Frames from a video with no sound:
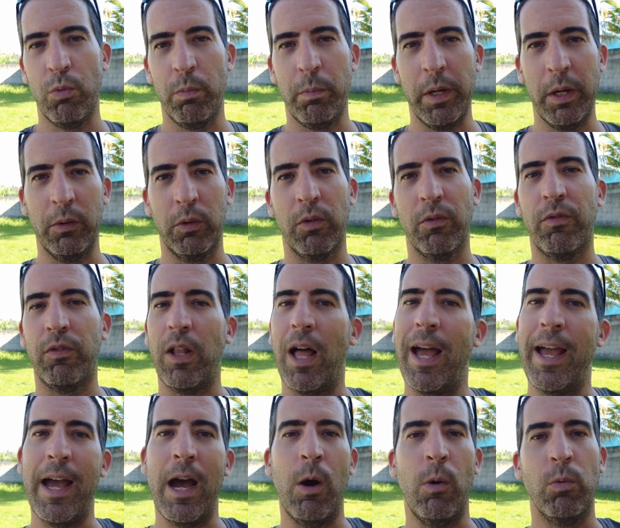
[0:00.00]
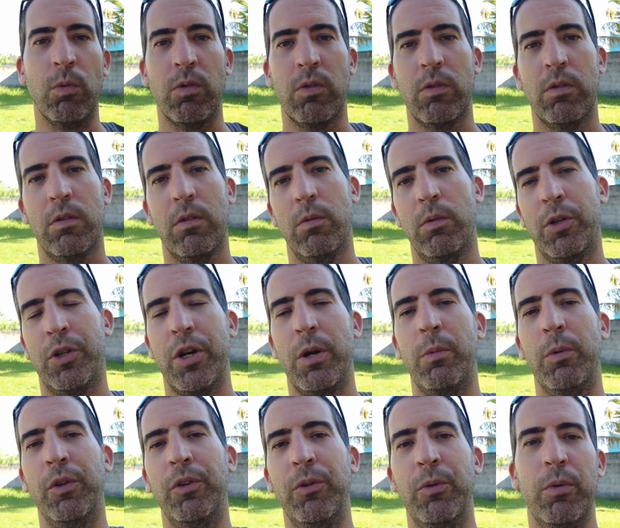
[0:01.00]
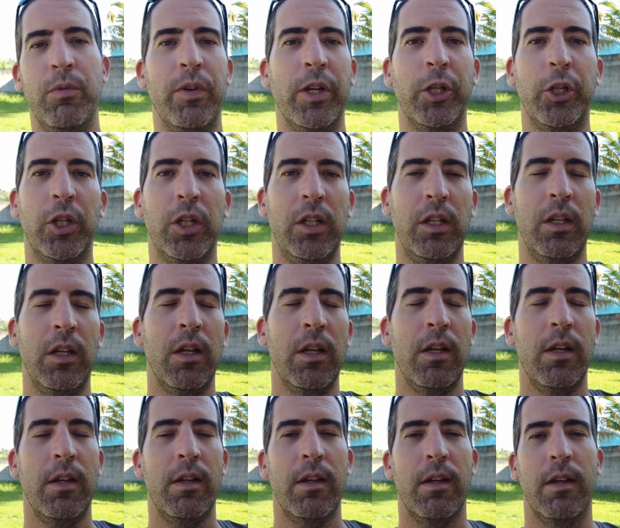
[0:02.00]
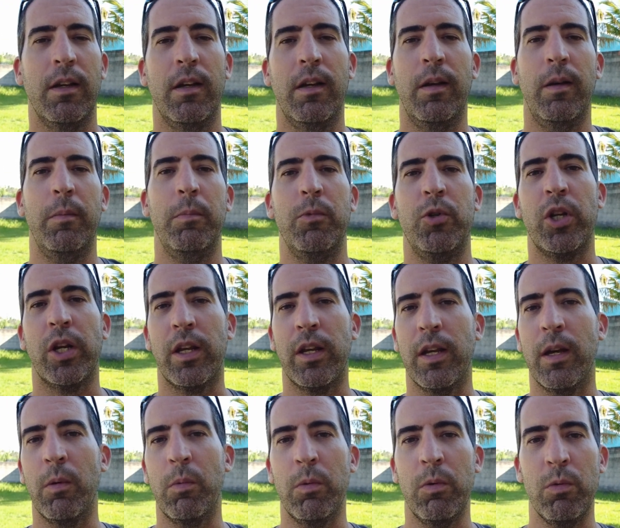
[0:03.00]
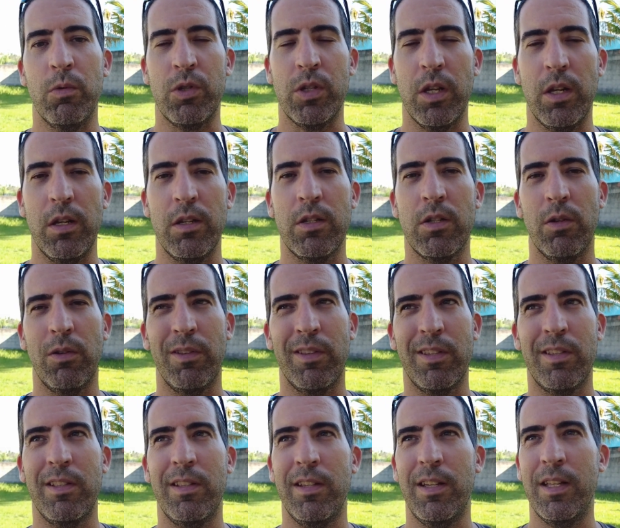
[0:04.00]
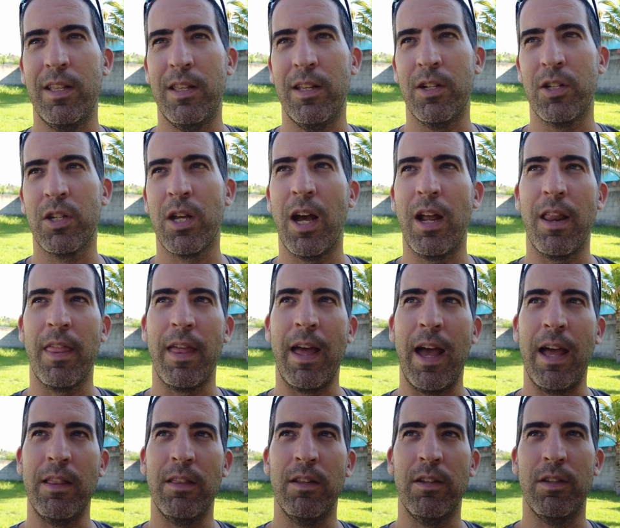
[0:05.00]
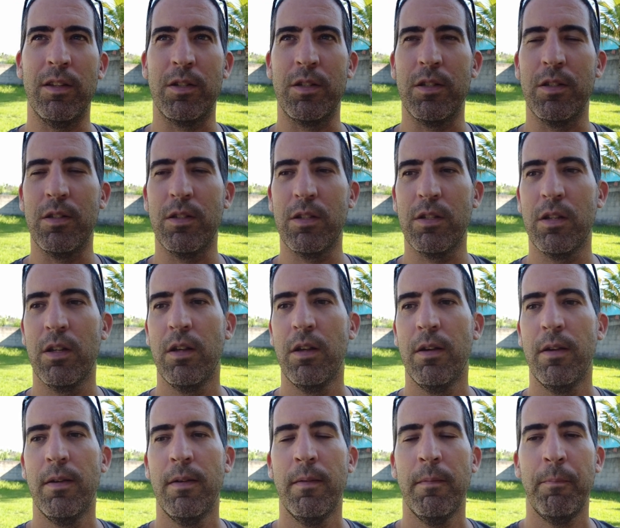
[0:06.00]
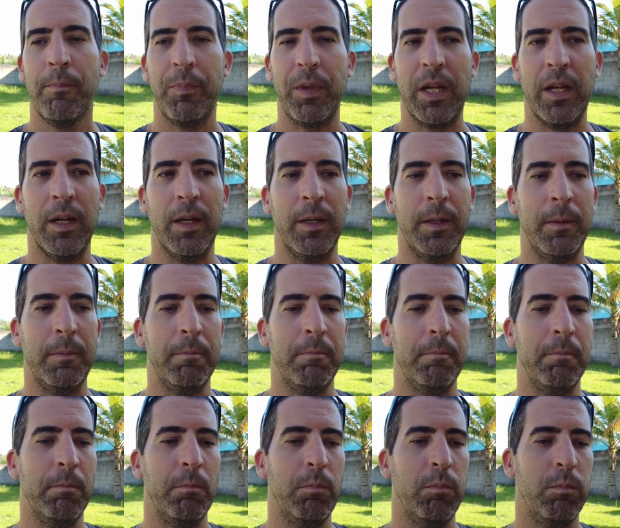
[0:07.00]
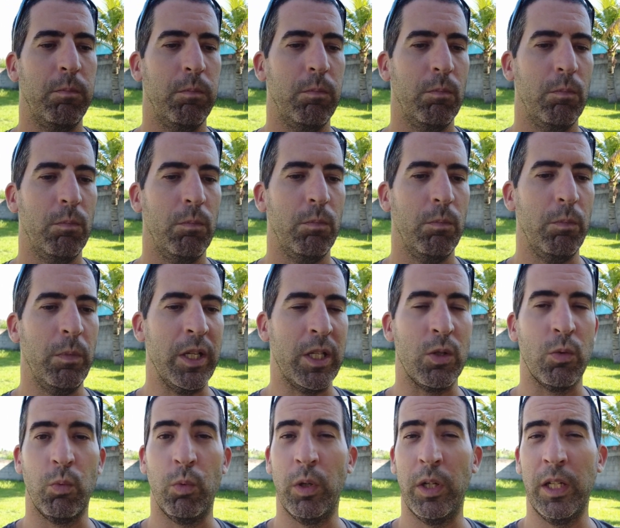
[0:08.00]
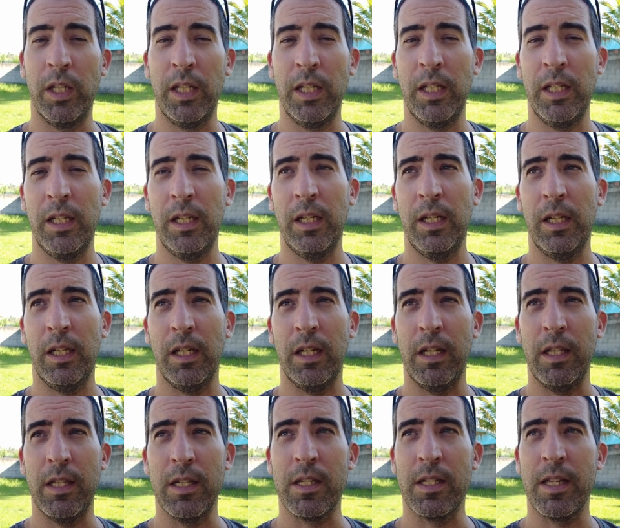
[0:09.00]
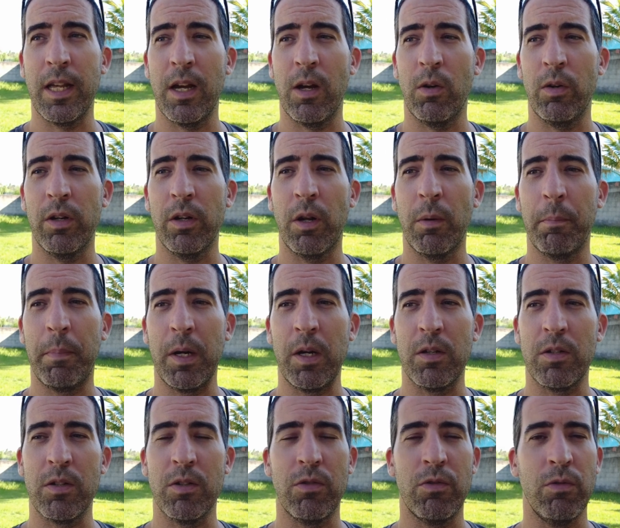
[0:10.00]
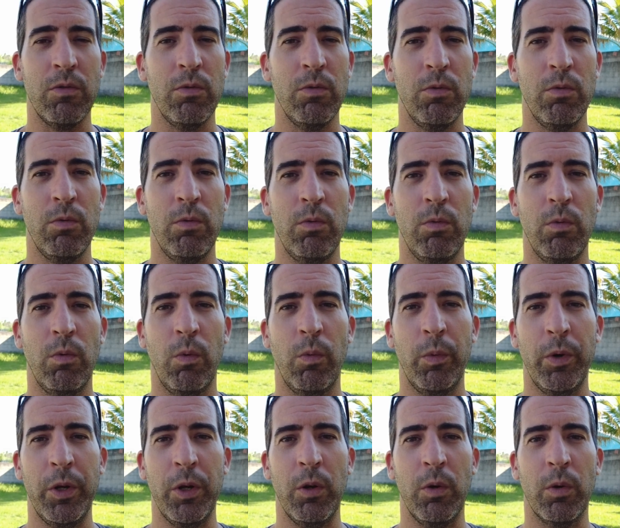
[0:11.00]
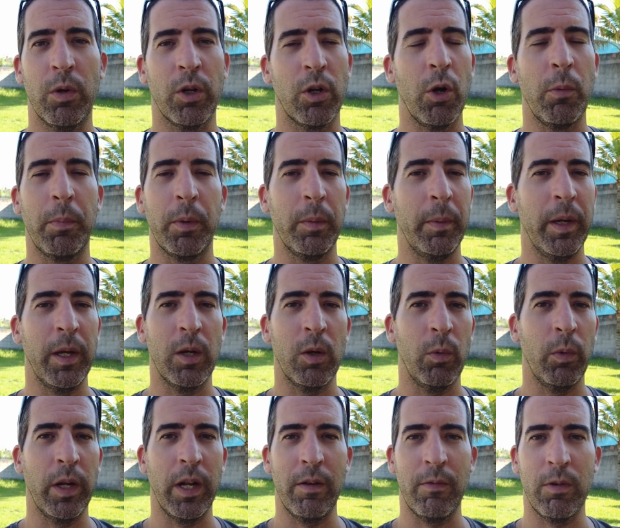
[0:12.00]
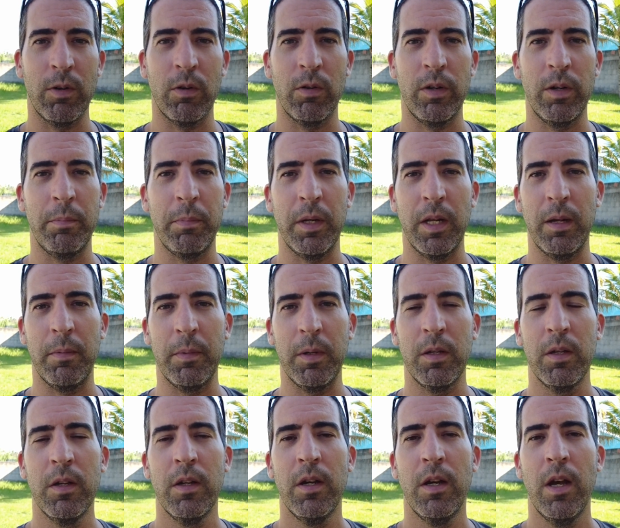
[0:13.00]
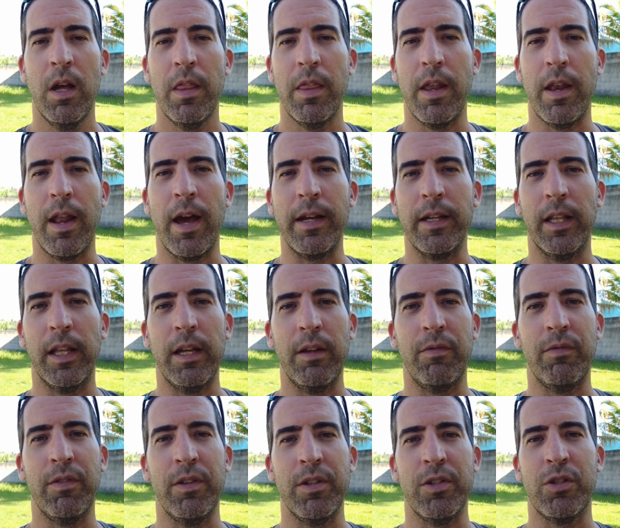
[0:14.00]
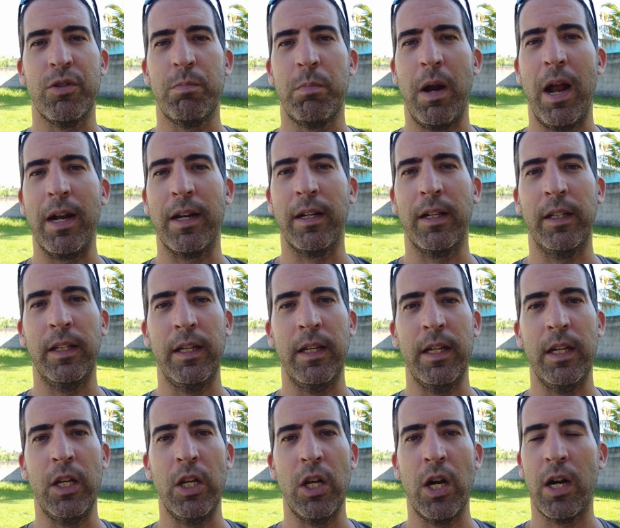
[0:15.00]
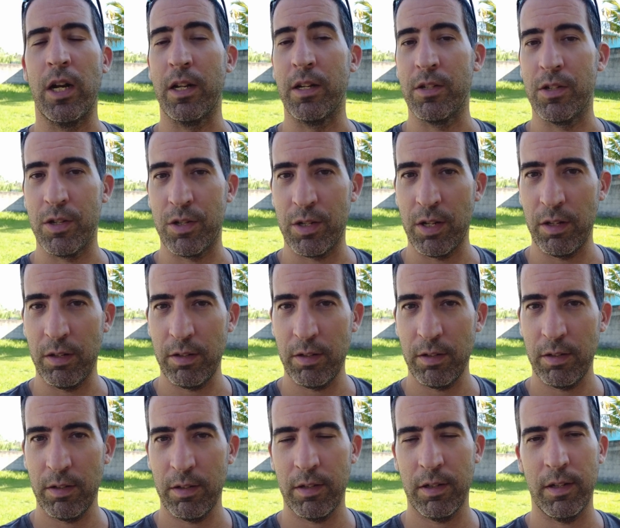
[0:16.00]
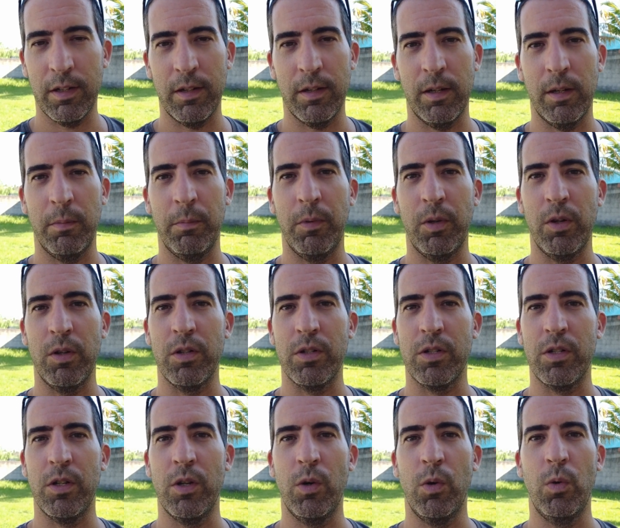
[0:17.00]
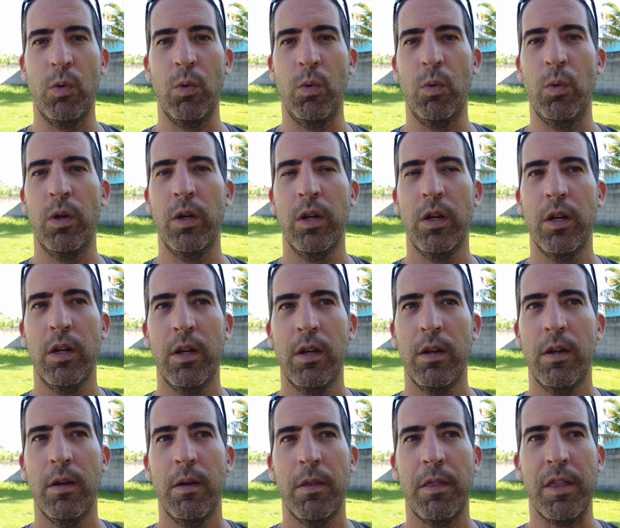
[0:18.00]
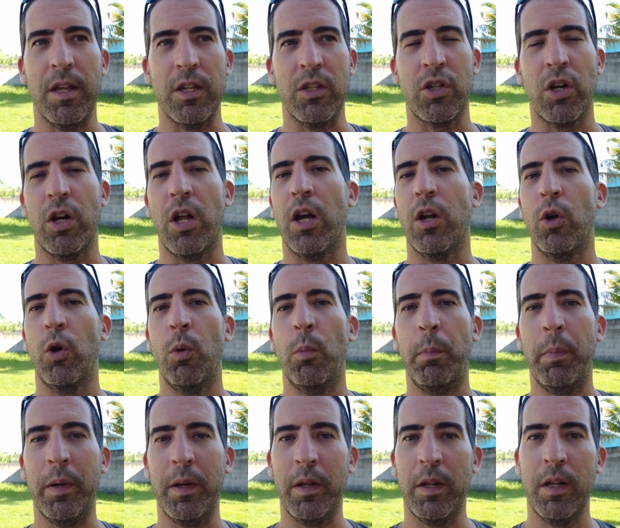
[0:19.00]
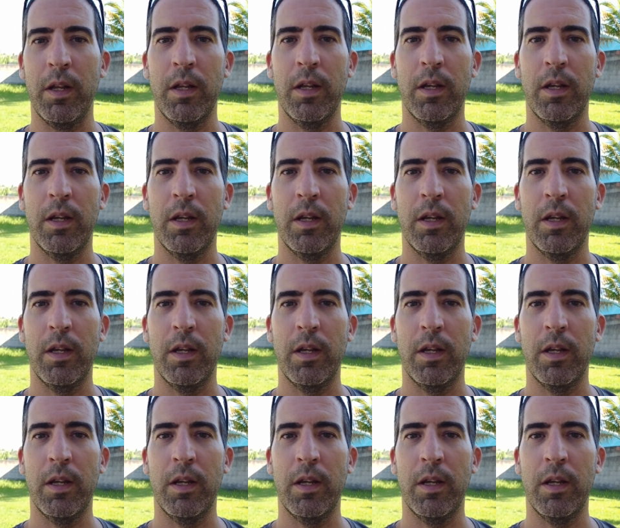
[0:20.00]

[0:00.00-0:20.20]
be able to fly out, which I will do eventually, checking out new cities. So there's kind of that, the distance. Um, it's really in this town in comparison to Rio or Copacabana or whatever, or Ipanema, the nightlife is practically non-existent. There is no, things are not open